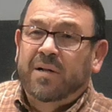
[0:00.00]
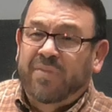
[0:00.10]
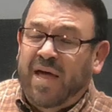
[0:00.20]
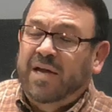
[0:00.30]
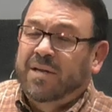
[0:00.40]

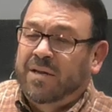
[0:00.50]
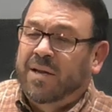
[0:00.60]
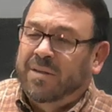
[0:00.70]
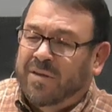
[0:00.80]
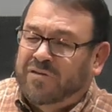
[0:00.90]
they
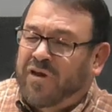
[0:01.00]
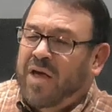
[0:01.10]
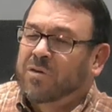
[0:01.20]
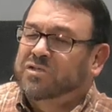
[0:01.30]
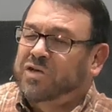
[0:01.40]
the
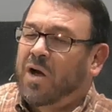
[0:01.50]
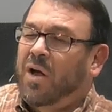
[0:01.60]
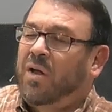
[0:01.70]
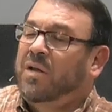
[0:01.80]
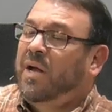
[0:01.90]
jailer
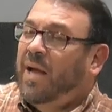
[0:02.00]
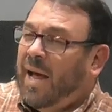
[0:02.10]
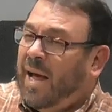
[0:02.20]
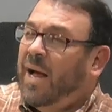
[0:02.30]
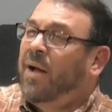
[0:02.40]
saw
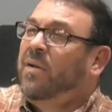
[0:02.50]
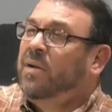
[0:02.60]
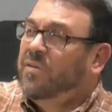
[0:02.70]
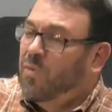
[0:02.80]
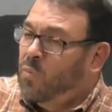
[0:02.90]
how
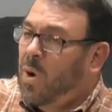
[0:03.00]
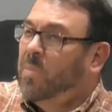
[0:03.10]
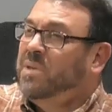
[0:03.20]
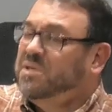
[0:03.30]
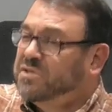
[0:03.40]
the
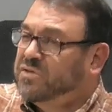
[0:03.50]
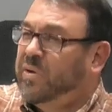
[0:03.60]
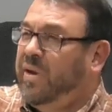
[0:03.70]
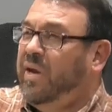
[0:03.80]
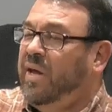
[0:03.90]
Romans
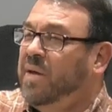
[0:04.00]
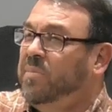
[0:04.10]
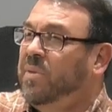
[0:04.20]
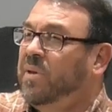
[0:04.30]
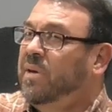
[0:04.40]
treated
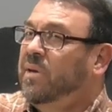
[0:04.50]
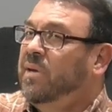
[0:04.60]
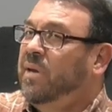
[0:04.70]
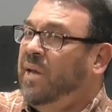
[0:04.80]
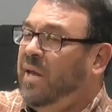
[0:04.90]
him
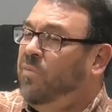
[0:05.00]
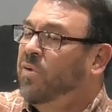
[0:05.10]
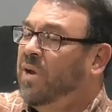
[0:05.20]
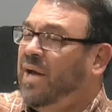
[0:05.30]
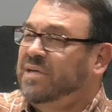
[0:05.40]
and he
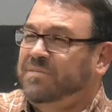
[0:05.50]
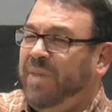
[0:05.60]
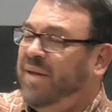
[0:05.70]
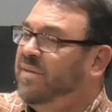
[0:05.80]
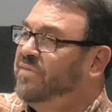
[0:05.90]
realized,
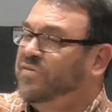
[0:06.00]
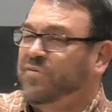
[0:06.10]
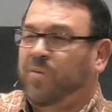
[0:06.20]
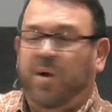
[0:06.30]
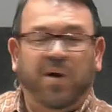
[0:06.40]
man, this is
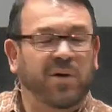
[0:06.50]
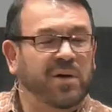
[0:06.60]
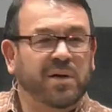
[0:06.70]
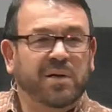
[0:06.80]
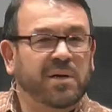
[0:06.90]
wrong.
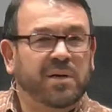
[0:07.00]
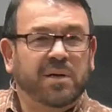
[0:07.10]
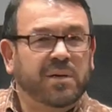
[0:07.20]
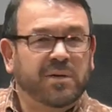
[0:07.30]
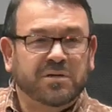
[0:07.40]

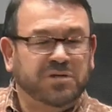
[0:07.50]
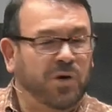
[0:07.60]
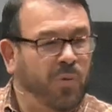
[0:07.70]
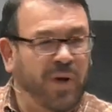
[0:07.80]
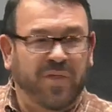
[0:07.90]
There's no
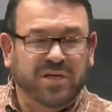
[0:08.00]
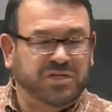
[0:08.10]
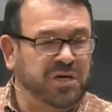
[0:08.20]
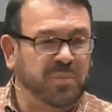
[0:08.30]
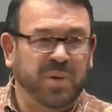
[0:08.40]
way they
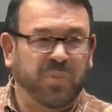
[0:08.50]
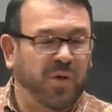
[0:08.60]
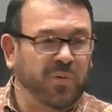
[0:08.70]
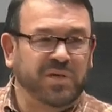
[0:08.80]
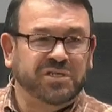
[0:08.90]
should have been
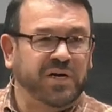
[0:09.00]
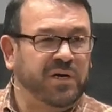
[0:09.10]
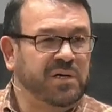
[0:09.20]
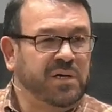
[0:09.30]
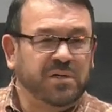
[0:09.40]
thrown in jail.
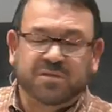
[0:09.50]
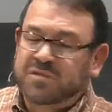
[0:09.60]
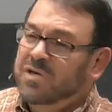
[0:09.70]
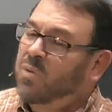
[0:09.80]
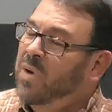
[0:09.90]
There's
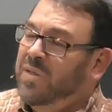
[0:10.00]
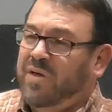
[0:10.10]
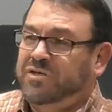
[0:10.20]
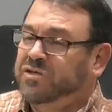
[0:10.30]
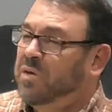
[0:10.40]
no way they
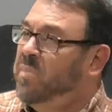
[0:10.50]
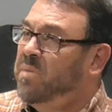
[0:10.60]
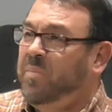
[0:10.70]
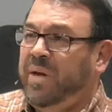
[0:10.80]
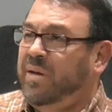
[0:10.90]
should have
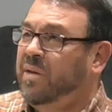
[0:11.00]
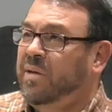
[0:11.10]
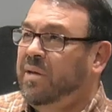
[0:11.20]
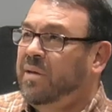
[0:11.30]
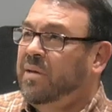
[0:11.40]
been beaten.
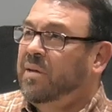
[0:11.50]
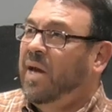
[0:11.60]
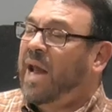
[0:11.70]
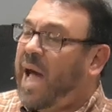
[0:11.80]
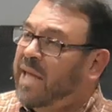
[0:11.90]

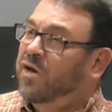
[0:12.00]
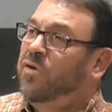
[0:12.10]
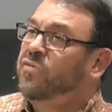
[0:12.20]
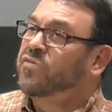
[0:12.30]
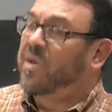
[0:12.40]
And I can
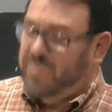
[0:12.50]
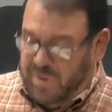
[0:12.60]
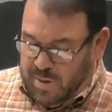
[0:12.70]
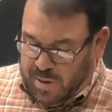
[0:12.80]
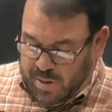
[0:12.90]
do
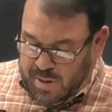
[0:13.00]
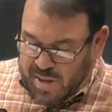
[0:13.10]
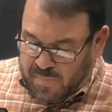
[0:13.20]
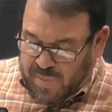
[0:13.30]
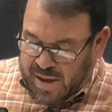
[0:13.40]
something
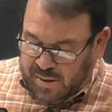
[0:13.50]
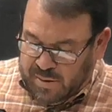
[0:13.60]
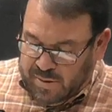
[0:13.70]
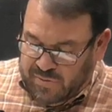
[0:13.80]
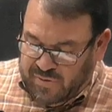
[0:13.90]
about
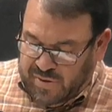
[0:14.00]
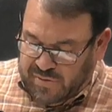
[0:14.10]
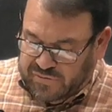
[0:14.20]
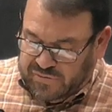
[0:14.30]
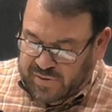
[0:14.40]

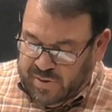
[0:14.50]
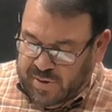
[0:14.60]
this.